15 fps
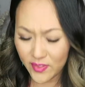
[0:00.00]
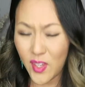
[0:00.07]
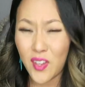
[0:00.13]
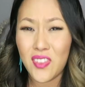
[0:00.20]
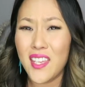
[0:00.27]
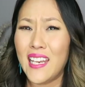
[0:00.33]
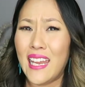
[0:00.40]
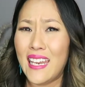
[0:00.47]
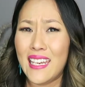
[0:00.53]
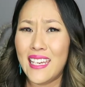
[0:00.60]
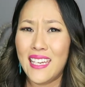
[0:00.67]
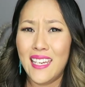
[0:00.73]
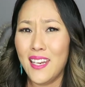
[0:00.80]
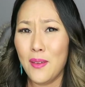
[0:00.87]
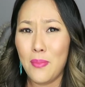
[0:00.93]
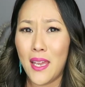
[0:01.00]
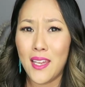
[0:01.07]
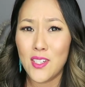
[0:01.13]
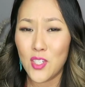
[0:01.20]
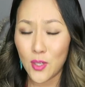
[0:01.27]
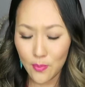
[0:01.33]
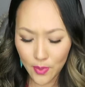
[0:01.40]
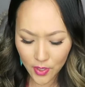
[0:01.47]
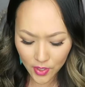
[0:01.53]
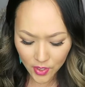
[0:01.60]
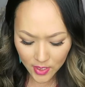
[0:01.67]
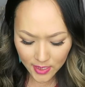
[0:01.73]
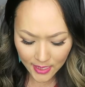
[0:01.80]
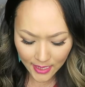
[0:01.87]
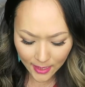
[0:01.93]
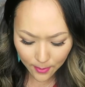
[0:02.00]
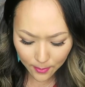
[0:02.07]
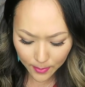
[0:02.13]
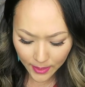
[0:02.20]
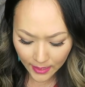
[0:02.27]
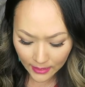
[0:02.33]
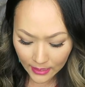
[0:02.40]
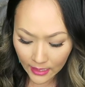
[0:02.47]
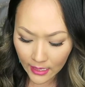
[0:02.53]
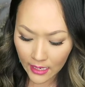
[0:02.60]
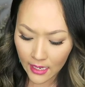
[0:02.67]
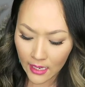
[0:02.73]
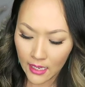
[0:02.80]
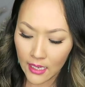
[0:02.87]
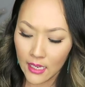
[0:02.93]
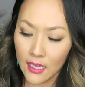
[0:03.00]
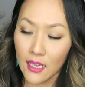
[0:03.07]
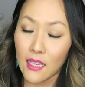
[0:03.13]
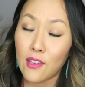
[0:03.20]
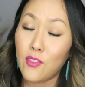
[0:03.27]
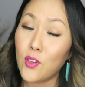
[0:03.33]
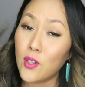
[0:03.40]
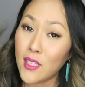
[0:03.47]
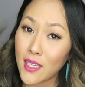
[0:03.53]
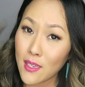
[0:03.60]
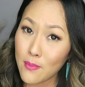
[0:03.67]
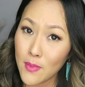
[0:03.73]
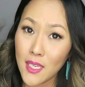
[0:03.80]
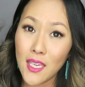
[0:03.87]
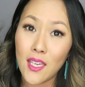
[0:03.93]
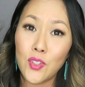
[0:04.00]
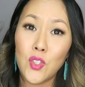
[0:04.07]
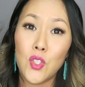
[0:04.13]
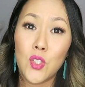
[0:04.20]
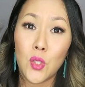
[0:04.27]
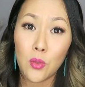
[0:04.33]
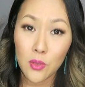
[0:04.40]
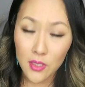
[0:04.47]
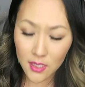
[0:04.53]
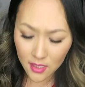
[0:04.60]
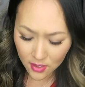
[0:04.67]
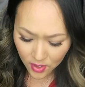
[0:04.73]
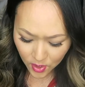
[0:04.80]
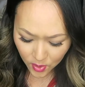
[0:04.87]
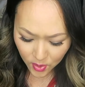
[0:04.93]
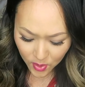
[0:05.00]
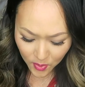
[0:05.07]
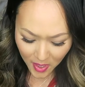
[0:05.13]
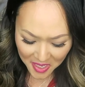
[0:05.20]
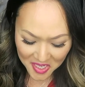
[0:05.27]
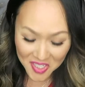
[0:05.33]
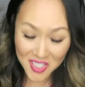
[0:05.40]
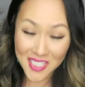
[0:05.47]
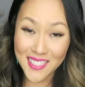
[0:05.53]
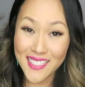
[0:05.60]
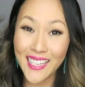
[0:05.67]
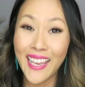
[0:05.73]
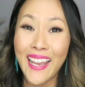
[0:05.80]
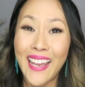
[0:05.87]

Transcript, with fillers: not that any heating pad should burn your skin, but if you're like me and you don't listen to directions,